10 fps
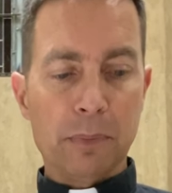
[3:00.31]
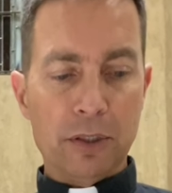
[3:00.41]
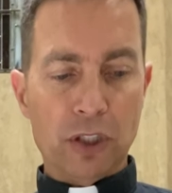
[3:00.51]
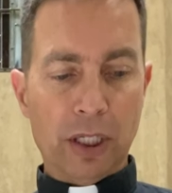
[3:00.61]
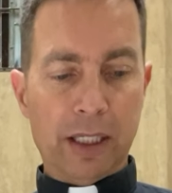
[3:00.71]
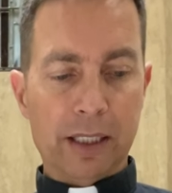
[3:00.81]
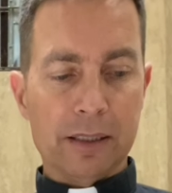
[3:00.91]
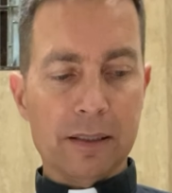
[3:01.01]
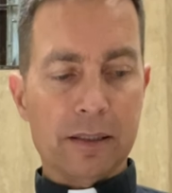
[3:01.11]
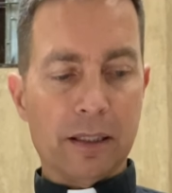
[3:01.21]
be
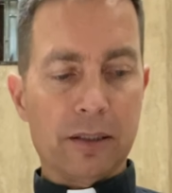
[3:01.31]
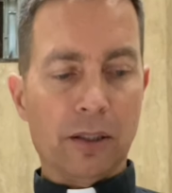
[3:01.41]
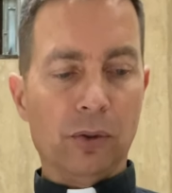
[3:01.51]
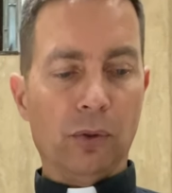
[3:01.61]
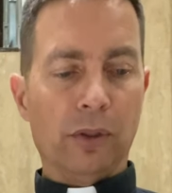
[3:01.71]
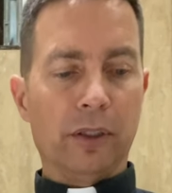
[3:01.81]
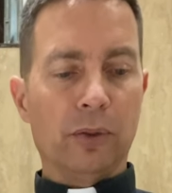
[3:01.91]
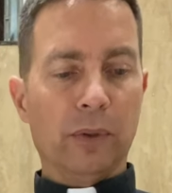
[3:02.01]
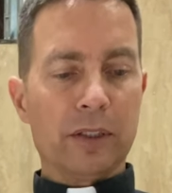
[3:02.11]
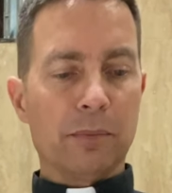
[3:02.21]
shaken, says the Lord, who has